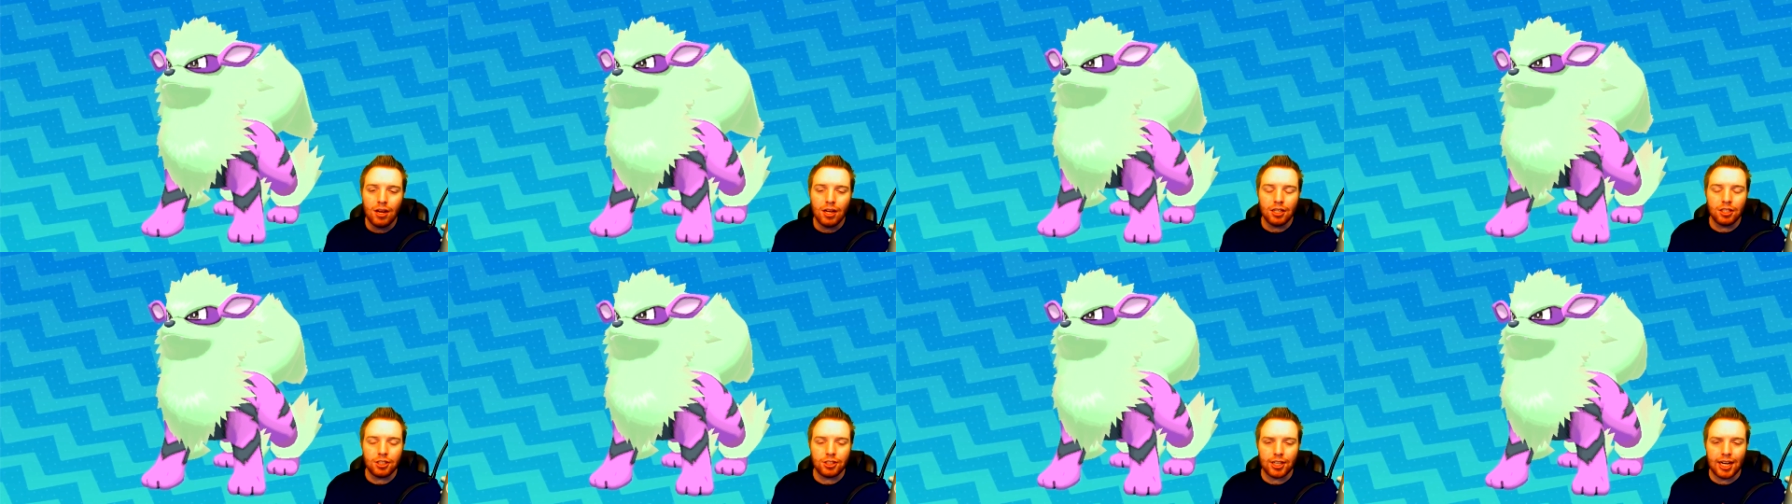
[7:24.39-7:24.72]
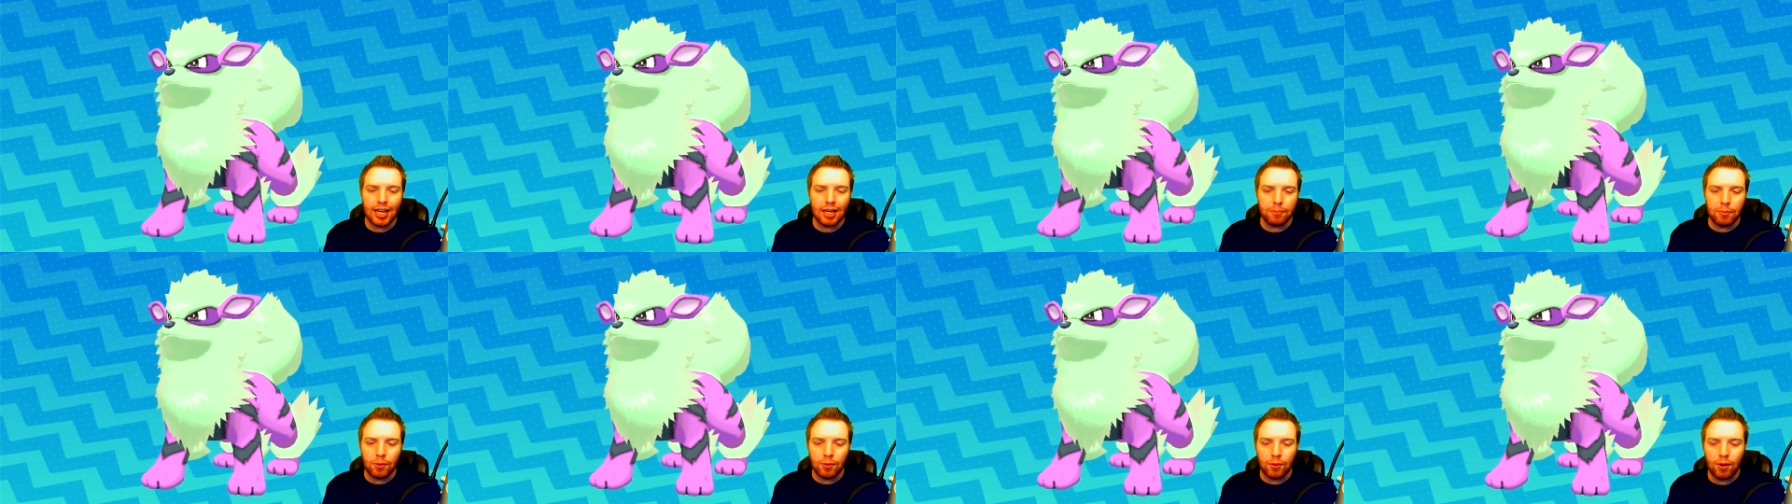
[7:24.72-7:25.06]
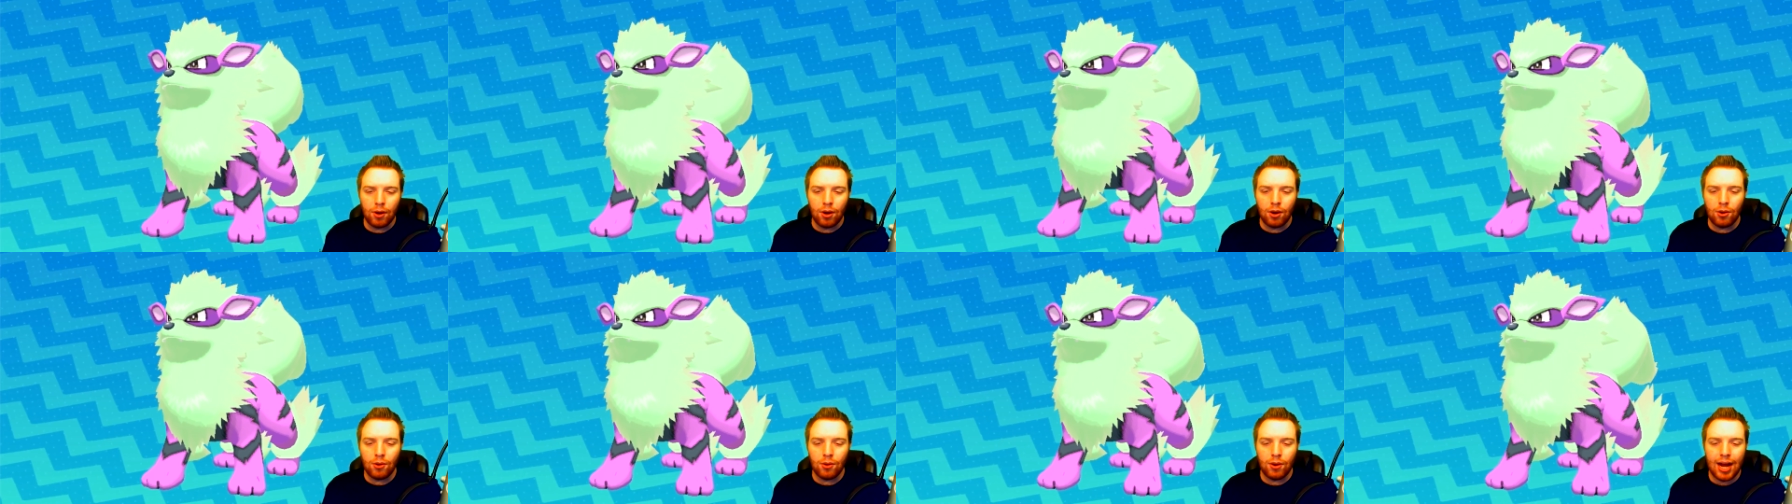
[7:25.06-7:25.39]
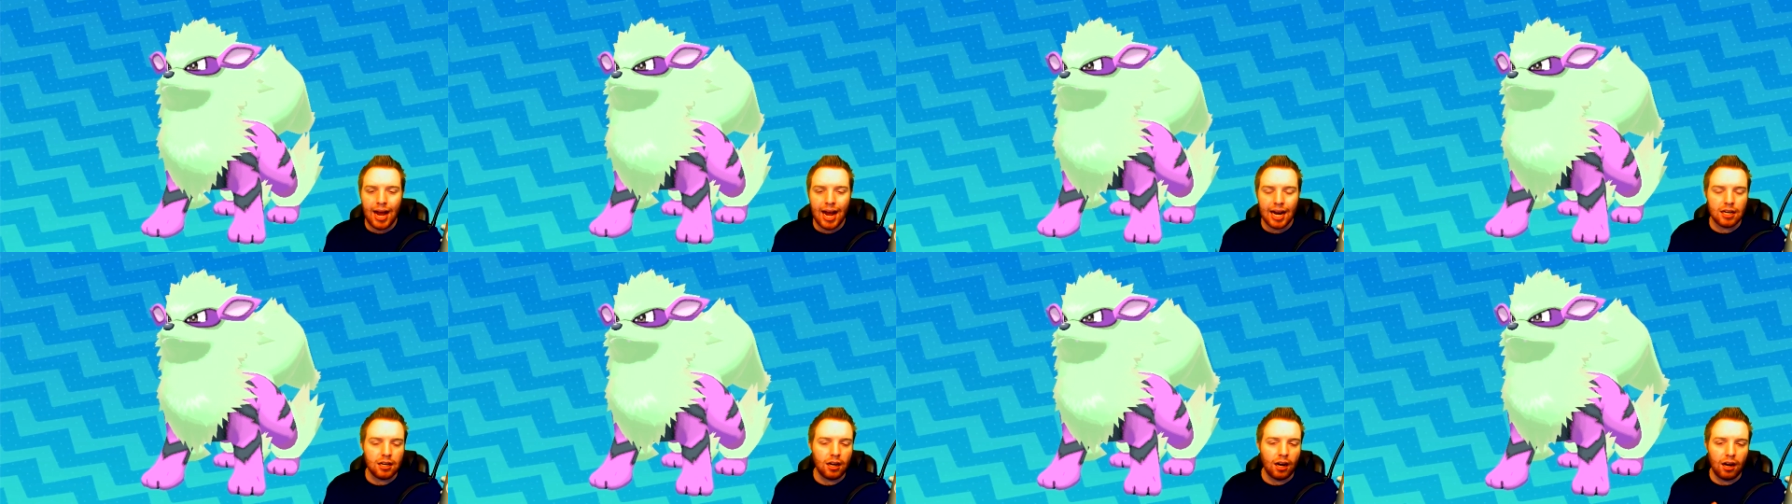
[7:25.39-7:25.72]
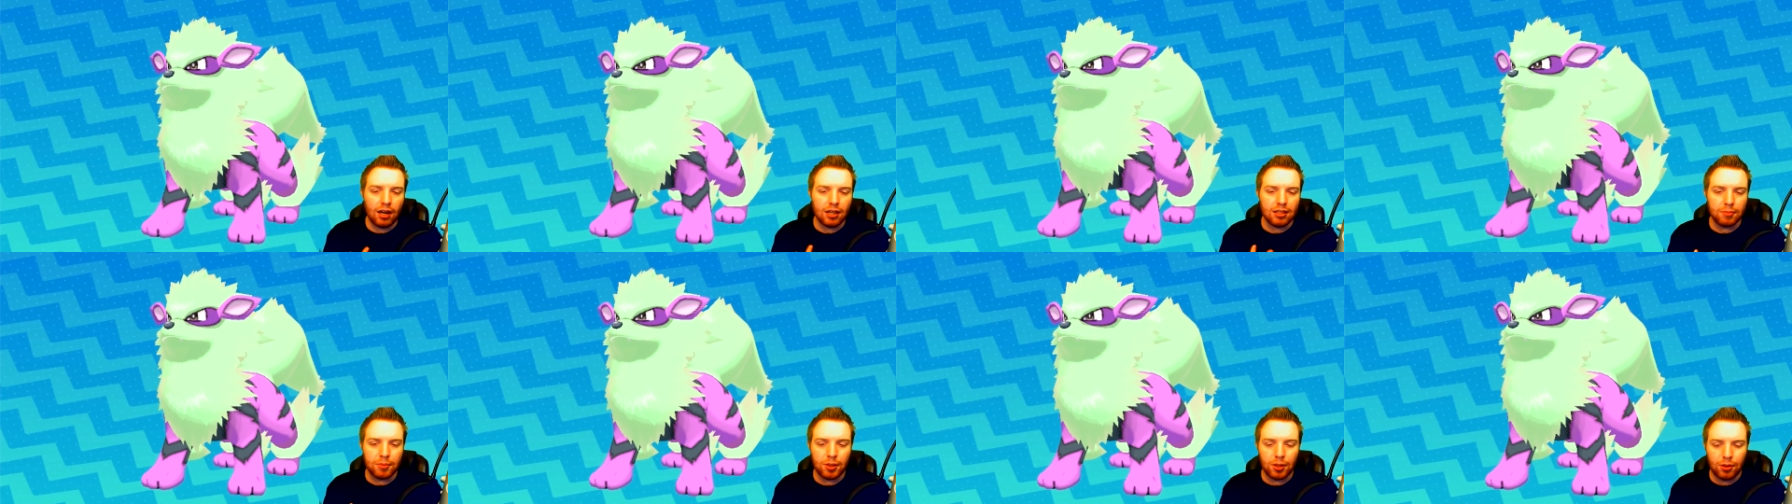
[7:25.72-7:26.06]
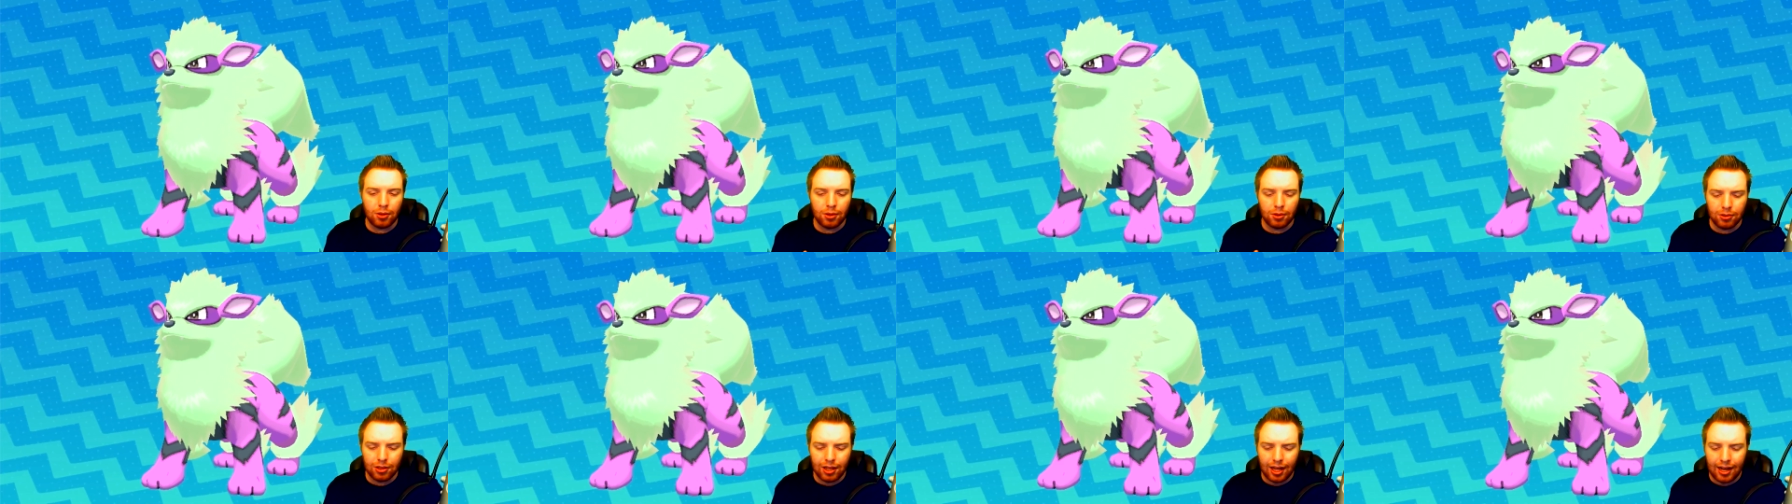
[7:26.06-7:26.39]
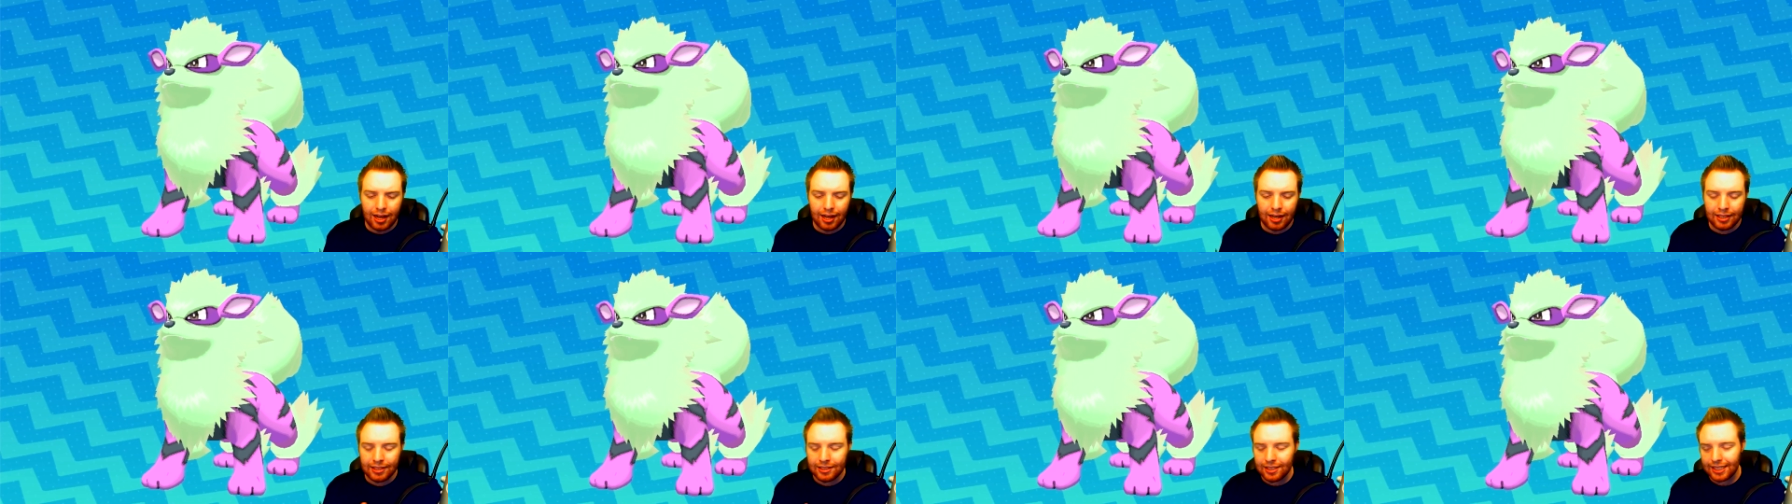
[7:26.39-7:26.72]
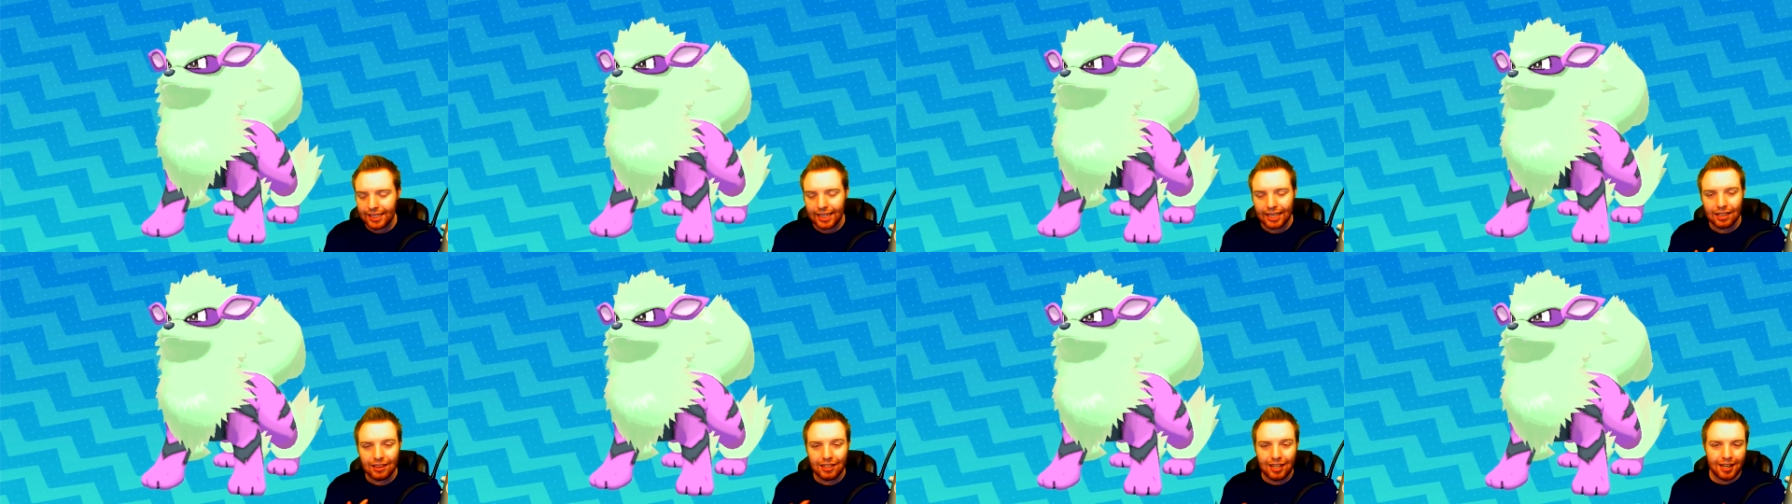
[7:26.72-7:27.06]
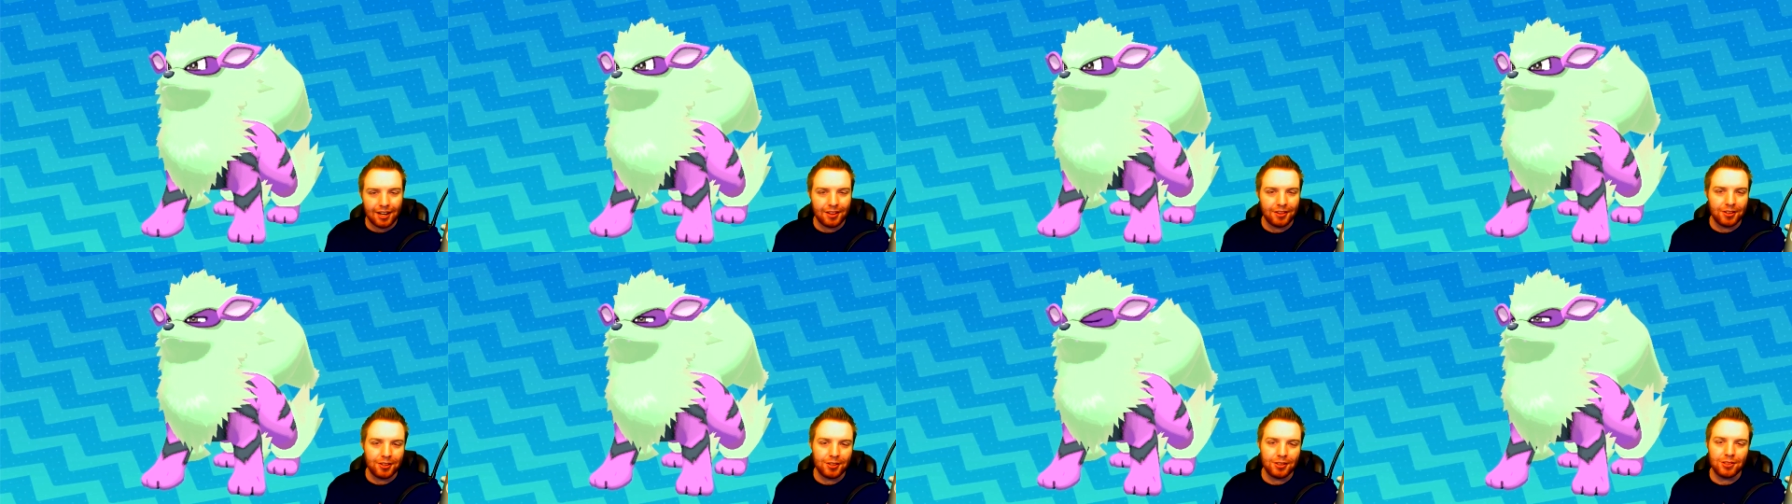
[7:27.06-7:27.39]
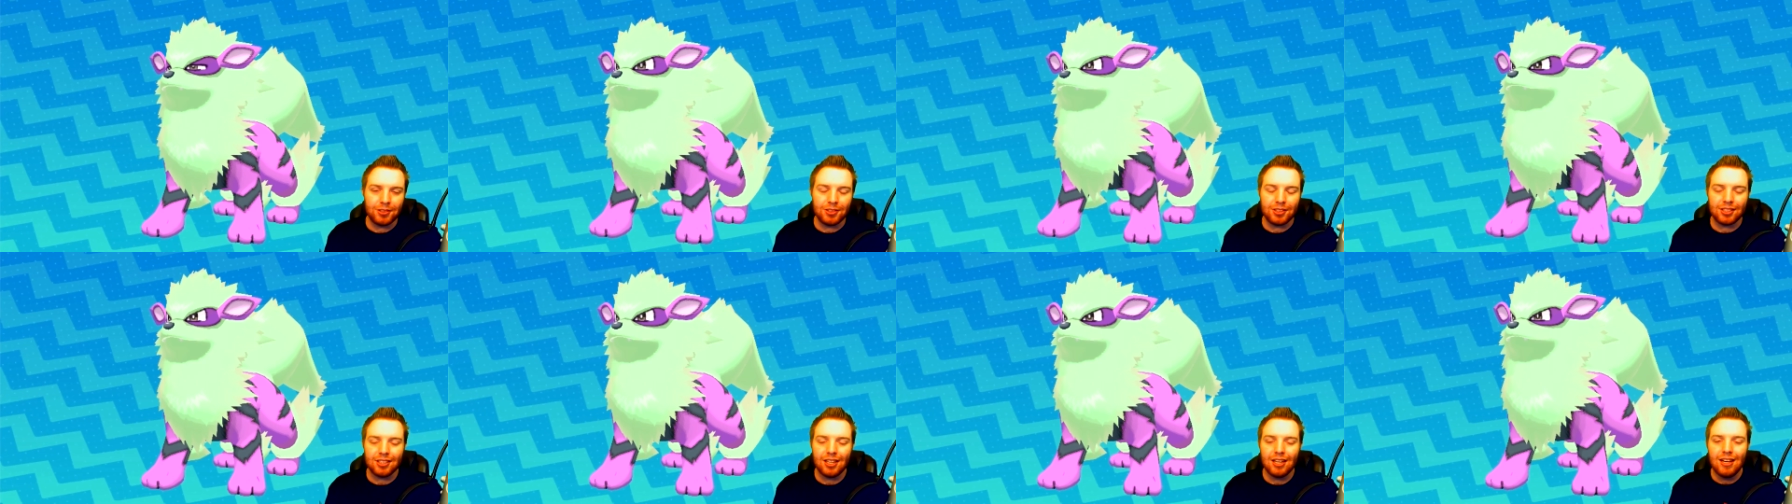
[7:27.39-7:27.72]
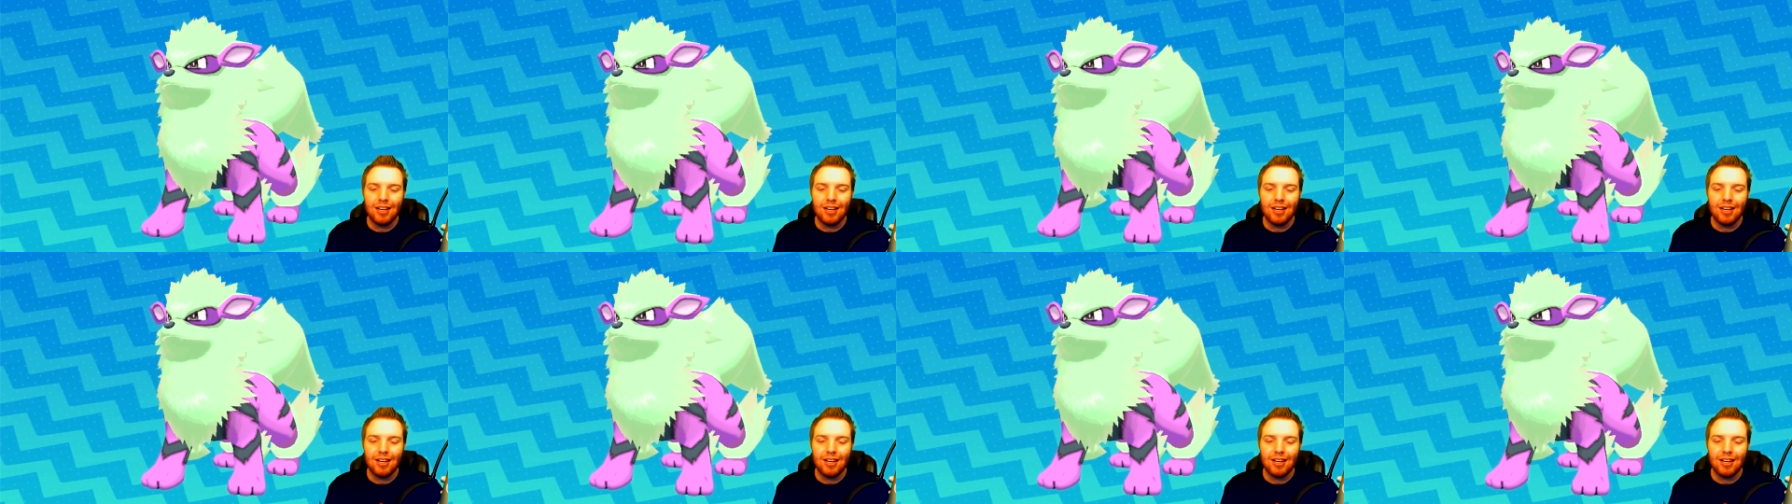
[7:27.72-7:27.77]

Jangmo, Hakamo line, I get a lot of those.